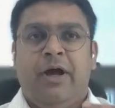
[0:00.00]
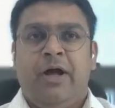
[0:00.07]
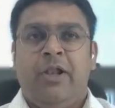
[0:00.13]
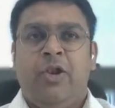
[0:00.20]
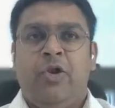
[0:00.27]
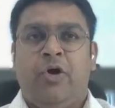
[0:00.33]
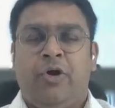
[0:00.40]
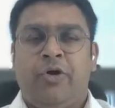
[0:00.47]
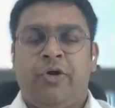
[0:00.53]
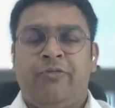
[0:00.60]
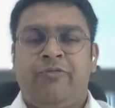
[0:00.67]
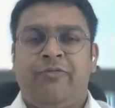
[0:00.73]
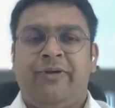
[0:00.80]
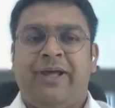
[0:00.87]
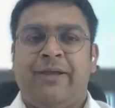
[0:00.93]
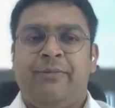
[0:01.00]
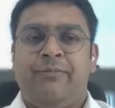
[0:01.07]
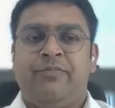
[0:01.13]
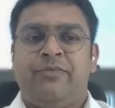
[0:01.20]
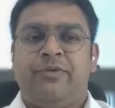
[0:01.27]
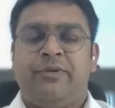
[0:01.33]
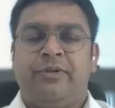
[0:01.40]
A lot of
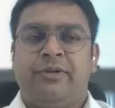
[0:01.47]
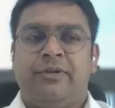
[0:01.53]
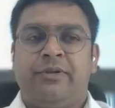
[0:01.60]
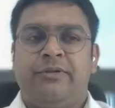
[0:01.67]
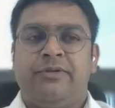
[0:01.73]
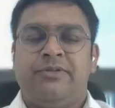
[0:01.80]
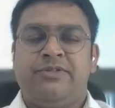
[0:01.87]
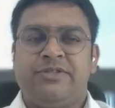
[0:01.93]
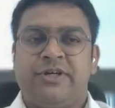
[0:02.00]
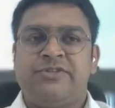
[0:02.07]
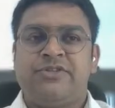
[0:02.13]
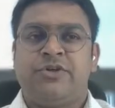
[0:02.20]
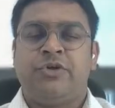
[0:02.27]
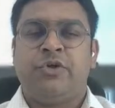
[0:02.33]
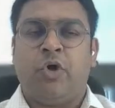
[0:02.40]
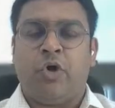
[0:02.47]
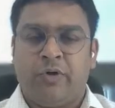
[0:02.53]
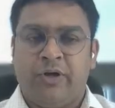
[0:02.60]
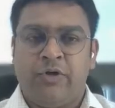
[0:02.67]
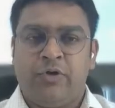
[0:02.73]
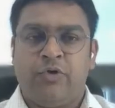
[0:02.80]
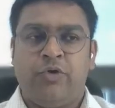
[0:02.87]
times, just
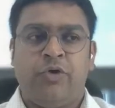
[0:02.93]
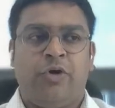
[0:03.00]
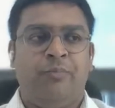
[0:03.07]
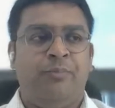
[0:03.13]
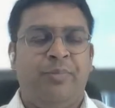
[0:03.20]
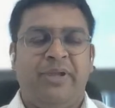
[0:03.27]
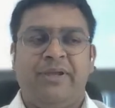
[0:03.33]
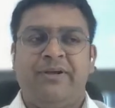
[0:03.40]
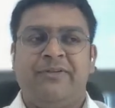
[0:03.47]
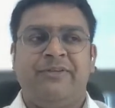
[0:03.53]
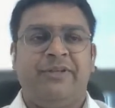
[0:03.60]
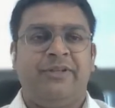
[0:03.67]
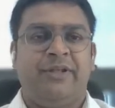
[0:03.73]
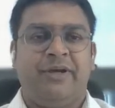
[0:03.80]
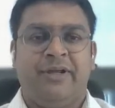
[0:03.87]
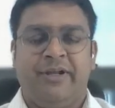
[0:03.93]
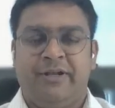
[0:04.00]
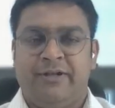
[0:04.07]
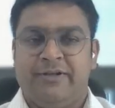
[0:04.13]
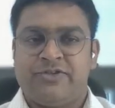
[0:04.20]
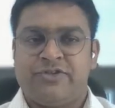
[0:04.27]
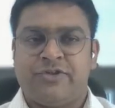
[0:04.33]
talking to your peers in the
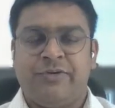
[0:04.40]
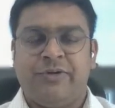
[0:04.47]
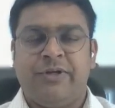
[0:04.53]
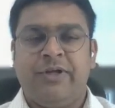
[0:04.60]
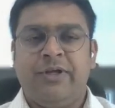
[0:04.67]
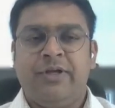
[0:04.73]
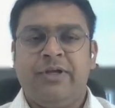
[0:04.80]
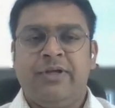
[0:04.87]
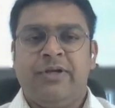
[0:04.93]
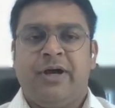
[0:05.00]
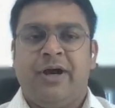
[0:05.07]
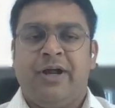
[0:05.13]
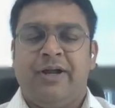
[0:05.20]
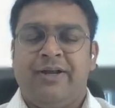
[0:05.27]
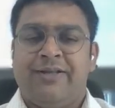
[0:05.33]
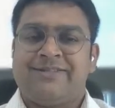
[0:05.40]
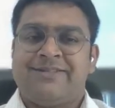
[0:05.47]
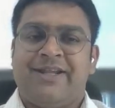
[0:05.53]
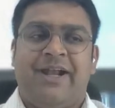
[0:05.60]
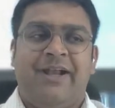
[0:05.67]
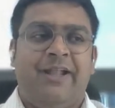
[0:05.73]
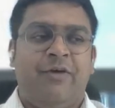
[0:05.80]
industry,
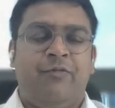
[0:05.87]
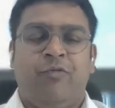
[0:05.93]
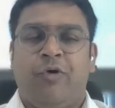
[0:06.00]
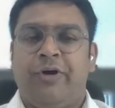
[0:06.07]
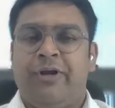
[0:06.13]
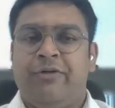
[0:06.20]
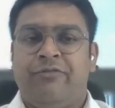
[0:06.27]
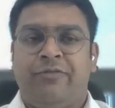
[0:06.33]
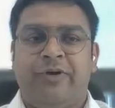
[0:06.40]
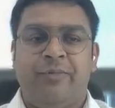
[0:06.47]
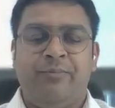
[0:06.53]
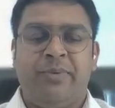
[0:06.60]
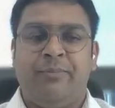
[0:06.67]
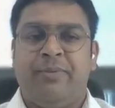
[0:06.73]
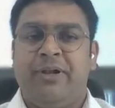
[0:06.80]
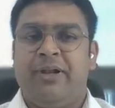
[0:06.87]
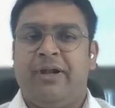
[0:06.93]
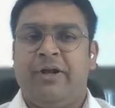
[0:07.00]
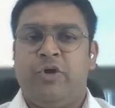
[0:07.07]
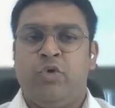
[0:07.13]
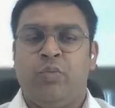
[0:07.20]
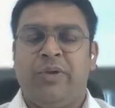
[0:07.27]
understanding what different people
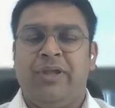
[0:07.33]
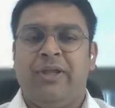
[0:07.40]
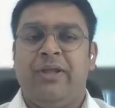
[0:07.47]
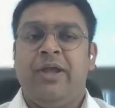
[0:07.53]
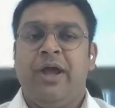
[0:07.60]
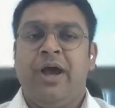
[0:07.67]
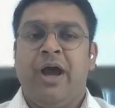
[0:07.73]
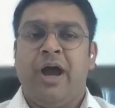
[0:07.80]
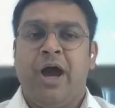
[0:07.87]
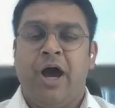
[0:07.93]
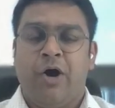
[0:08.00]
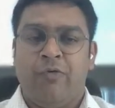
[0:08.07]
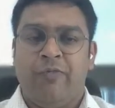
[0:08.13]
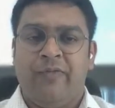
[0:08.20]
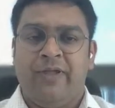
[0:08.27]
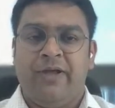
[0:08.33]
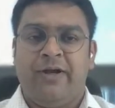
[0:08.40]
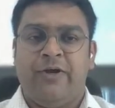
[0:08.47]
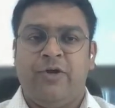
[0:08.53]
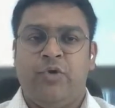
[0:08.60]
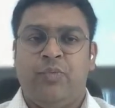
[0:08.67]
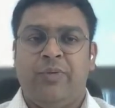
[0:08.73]
are doing, how they
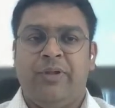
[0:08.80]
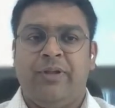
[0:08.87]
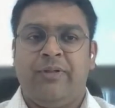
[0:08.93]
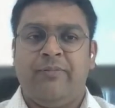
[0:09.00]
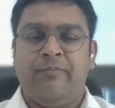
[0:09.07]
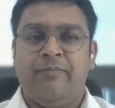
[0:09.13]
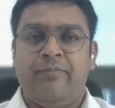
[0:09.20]
are doing,